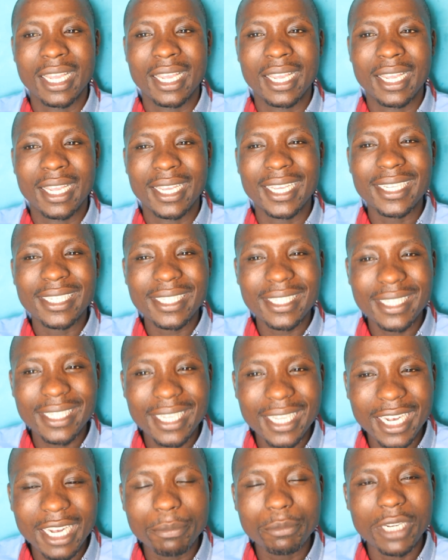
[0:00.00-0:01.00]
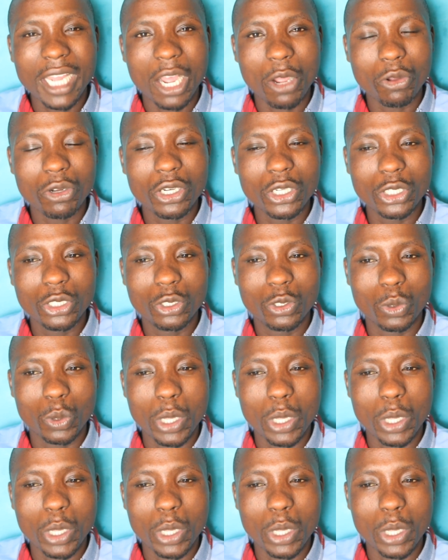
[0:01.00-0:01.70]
his script, according to,